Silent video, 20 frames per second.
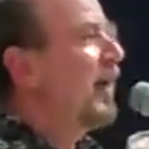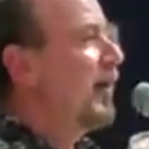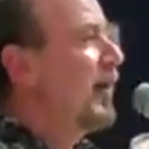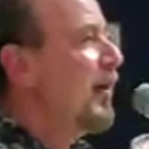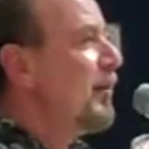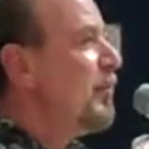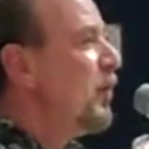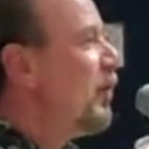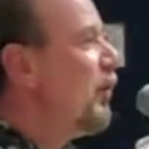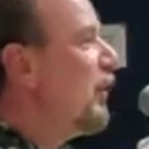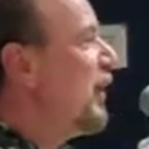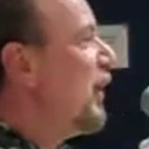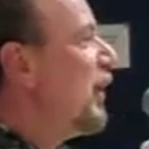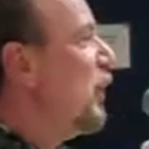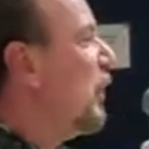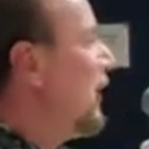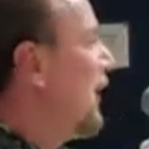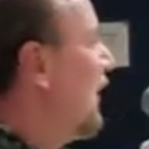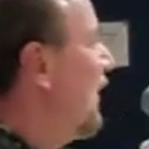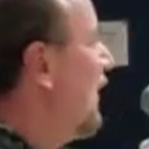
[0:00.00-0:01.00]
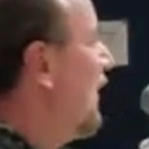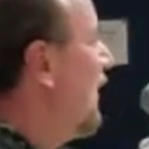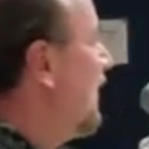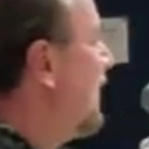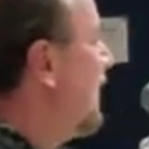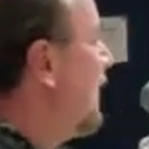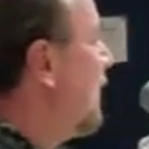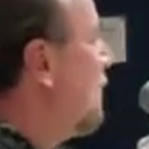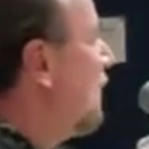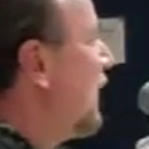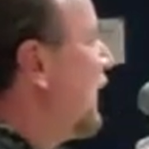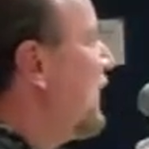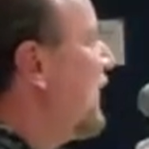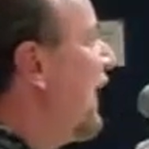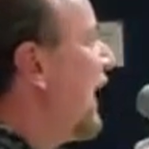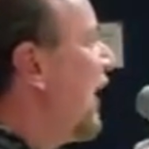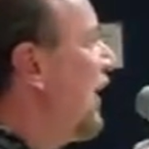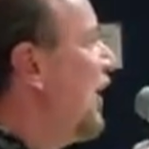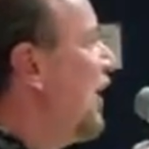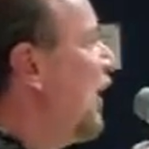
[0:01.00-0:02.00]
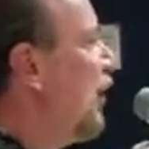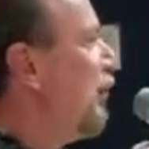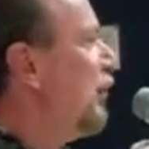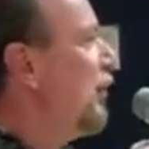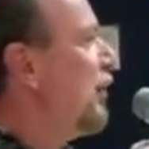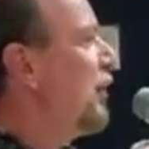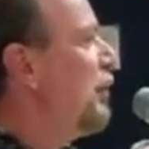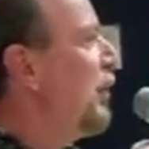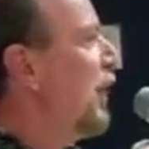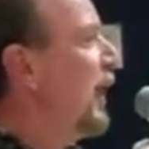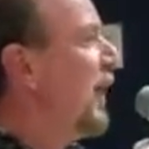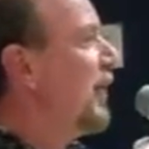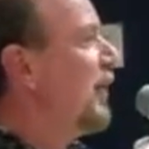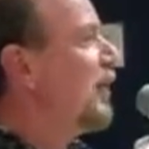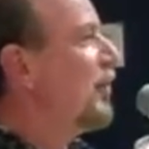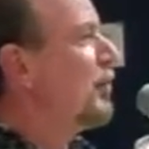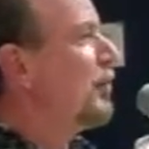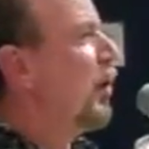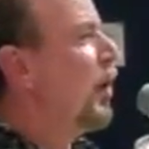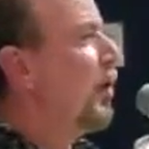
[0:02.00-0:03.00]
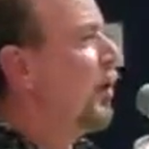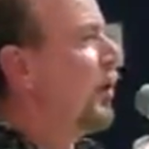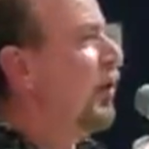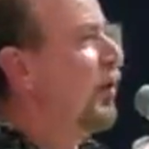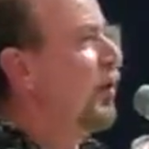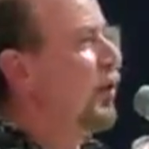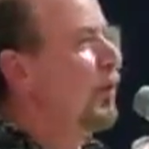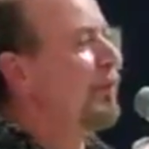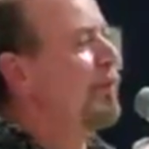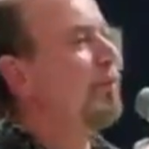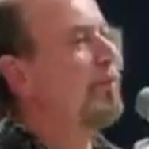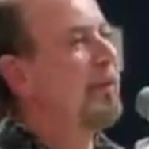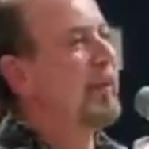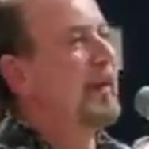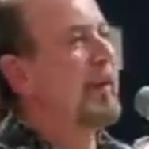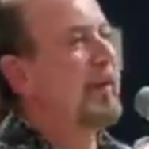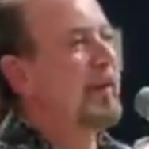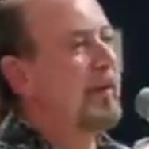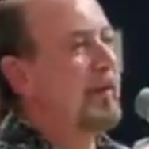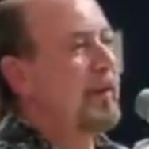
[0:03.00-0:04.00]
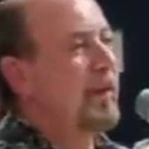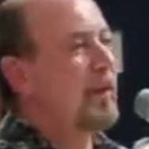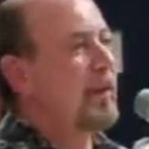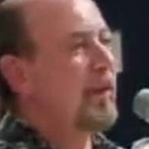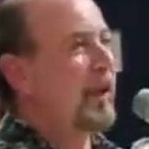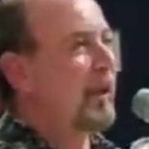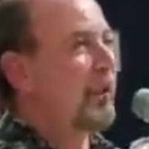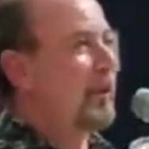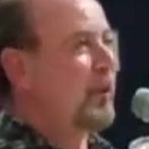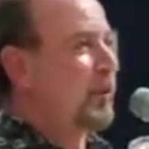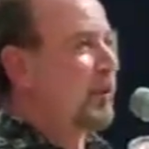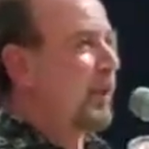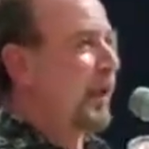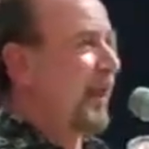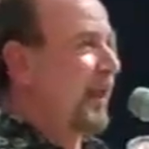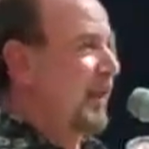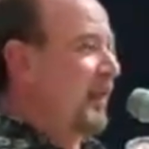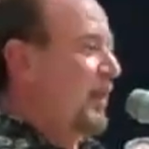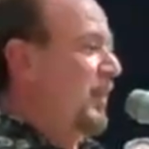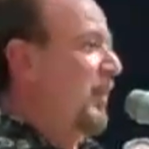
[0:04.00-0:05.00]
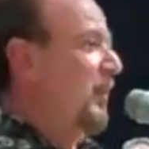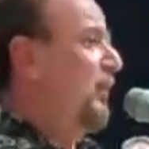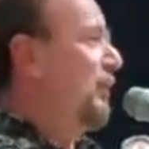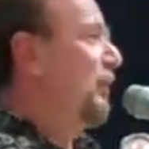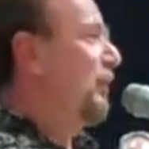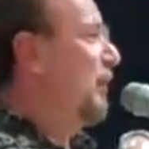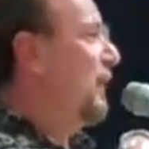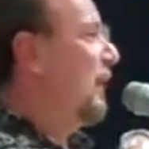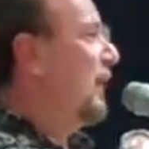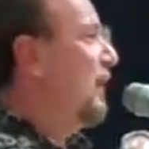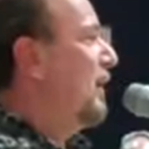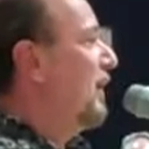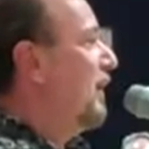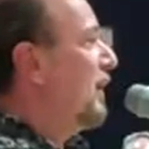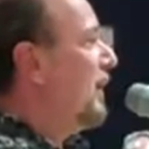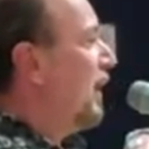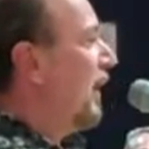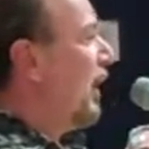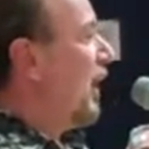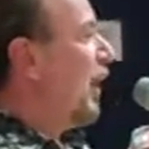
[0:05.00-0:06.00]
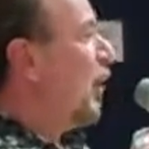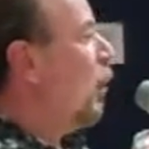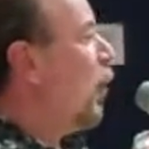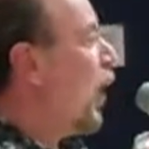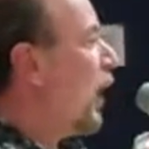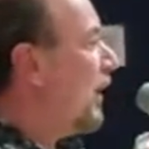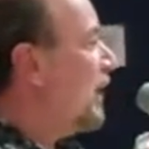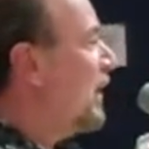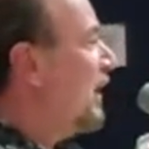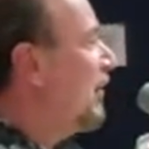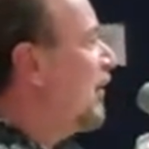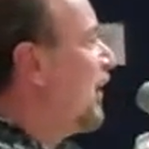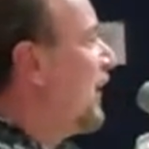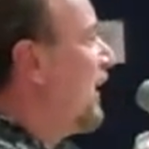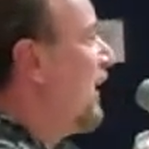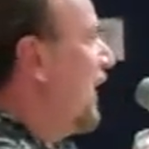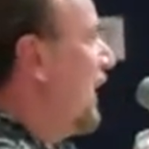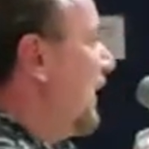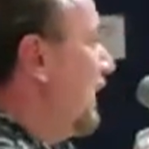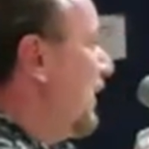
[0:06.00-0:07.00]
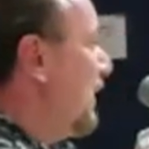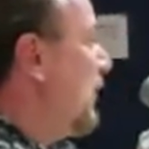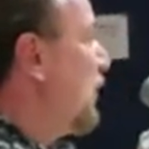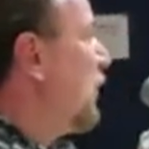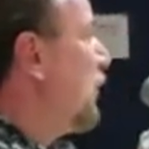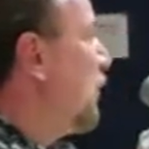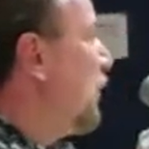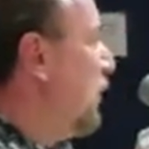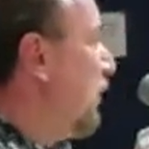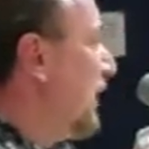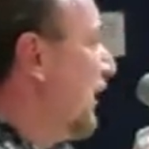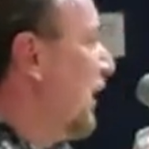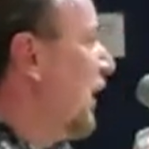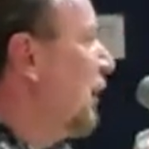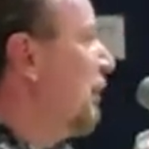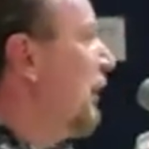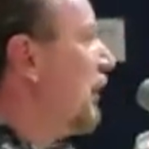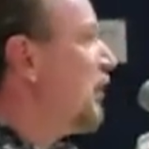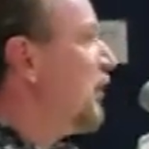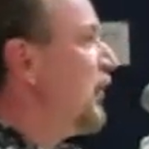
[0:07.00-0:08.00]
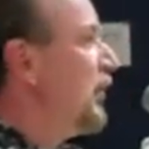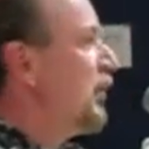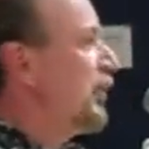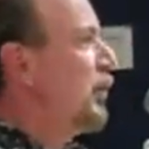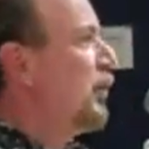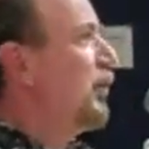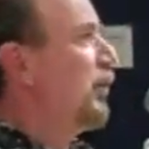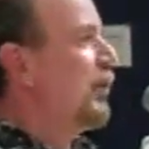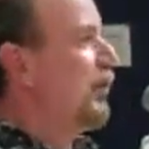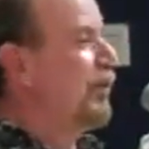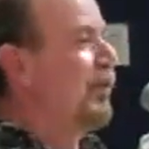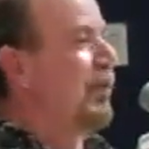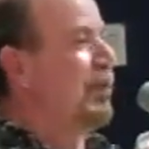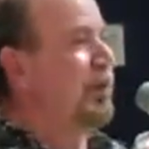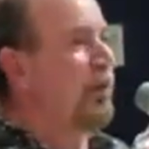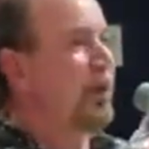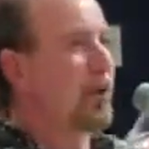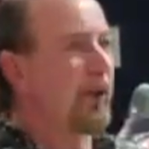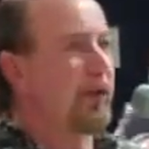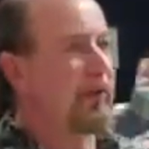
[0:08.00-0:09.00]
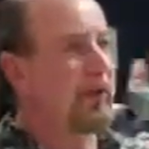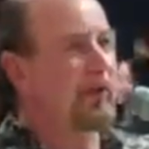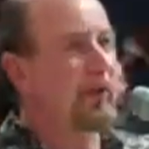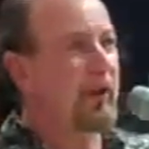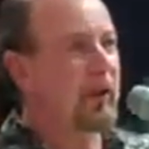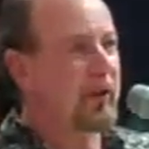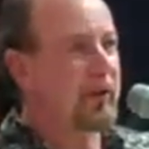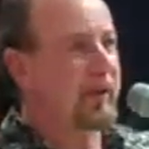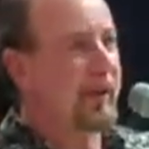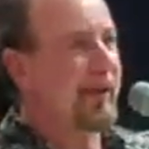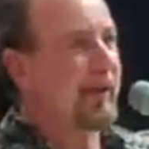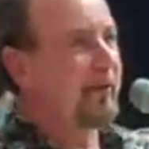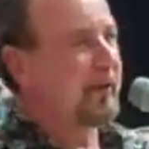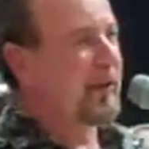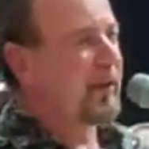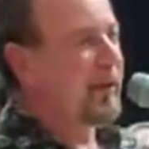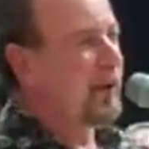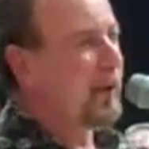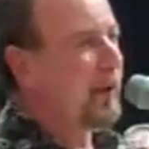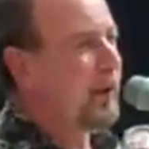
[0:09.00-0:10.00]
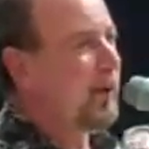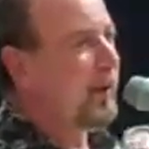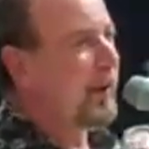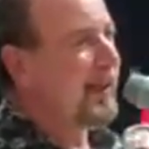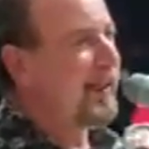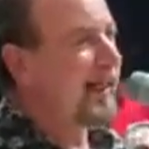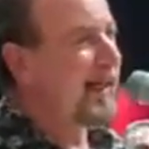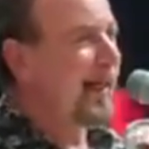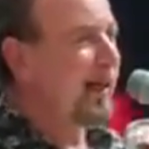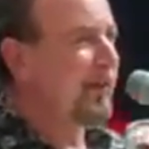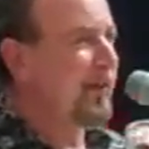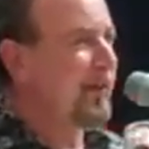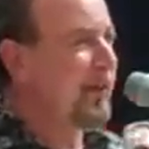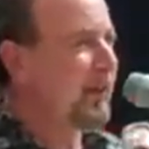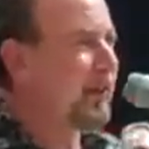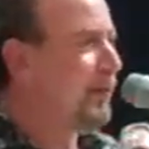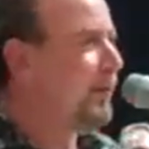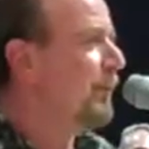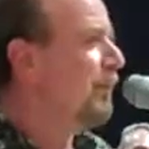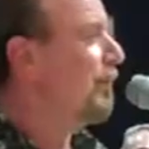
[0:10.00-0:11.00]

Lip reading: They moved here without anything, but had enough to buy a small home where I was raised. I walked every day to the elementary school from north of Rose Avenue on Rennie Avenue